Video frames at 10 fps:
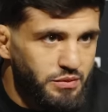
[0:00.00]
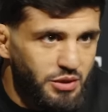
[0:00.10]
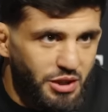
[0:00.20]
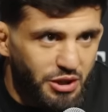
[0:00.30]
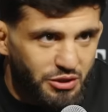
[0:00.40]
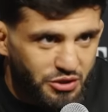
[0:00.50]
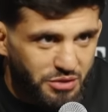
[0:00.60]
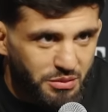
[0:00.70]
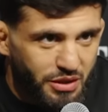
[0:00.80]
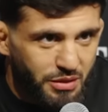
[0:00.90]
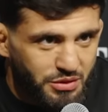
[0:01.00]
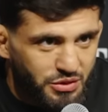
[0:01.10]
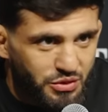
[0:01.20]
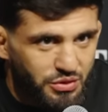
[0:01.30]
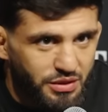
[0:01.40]
Yeah, a dream comes
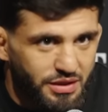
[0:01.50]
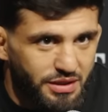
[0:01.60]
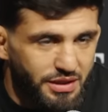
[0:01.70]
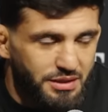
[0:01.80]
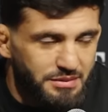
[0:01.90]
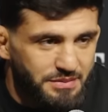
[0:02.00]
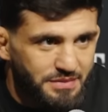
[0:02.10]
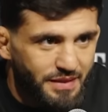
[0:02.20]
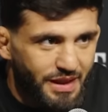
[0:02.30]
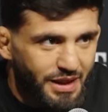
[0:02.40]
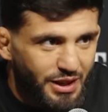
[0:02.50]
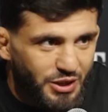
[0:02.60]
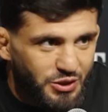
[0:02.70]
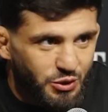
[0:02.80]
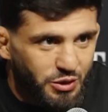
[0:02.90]
true, and uh,
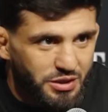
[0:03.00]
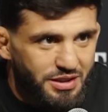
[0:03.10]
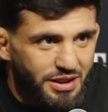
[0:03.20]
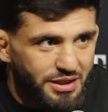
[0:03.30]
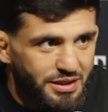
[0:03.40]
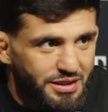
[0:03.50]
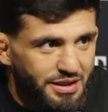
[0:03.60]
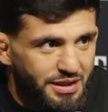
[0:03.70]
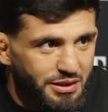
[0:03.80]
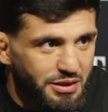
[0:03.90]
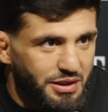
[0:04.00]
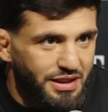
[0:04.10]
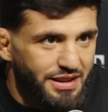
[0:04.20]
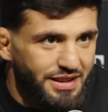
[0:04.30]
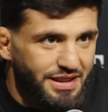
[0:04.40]
so excited and
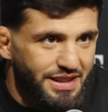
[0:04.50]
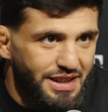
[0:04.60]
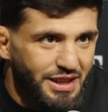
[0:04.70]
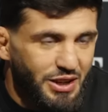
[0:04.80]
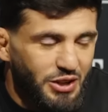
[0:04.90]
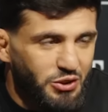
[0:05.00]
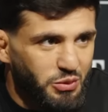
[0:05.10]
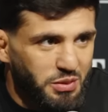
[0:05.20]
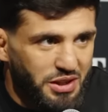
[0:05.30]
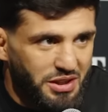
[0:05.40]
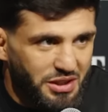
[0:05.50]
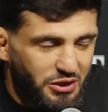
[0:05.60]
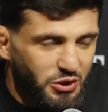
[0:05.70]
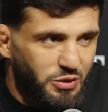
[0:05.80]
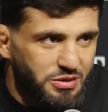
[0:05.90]
uh, to be
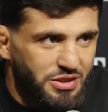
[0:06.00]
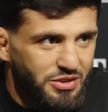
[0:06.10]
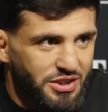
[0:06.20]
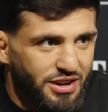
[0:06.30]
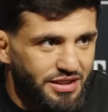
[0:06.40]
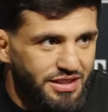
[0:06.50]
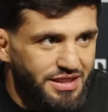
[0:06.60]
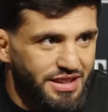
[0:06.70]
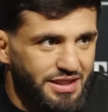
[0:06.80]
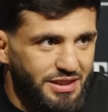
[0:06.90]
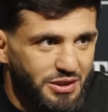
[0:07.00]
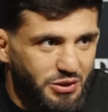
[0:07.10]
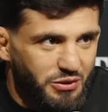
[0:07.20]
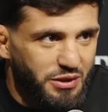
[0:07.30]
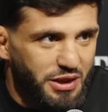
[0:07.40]
in UFC 300 and
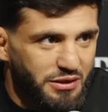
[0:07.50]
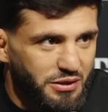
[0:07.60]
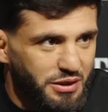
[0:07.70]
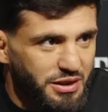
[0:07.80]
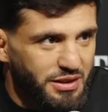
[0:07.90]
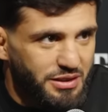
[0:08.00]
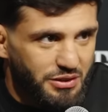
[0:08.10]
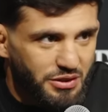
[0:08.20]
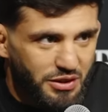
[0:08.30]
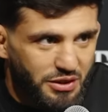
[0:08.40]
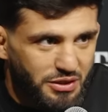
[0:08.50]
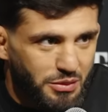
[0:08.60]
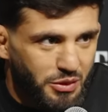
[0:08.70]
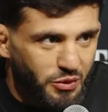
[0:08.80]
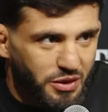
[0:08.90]
to fight for the contender
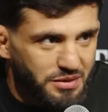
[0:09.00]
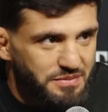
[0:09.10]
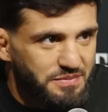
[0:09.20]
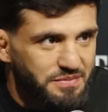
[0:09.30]
number one.